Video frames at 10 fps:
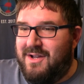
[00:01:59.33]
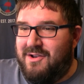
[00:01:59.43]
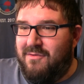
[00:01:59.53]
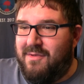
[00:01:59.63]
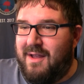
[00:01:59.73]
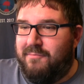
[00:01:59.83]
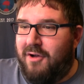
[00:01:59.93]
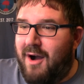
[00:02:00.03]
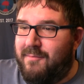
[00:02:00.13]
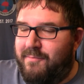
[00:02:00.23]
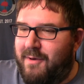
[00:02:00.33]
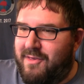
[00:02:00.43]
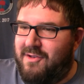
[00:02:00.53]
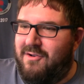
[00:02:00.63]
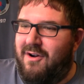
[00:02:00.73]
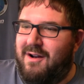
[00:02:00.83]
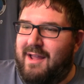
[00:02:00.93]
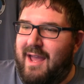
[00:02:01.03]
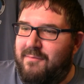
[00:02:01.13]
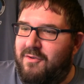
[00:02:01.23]
Uh, Doomsday blockbuster
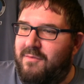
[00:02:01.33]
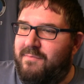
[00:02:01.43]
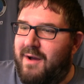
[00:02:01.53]
on Gable